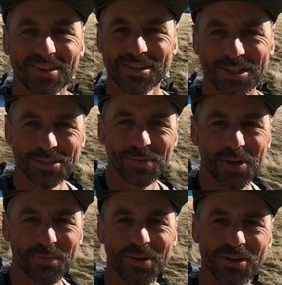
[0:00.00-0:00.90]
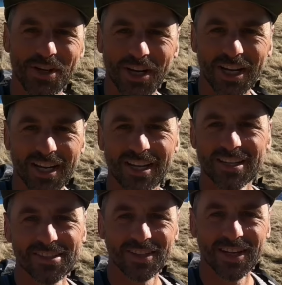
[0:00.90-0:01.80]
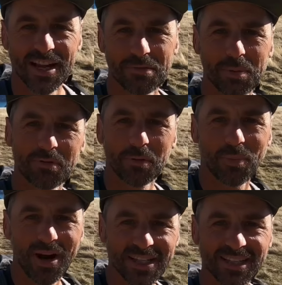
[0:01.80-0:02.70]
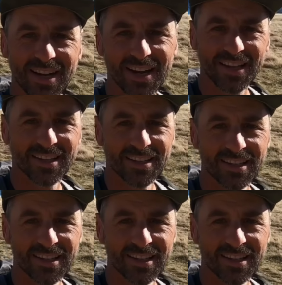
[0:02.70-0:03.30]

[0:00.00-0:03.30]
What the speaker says: Fishing's been a bit tricky, so we're going to have a bit of a break today.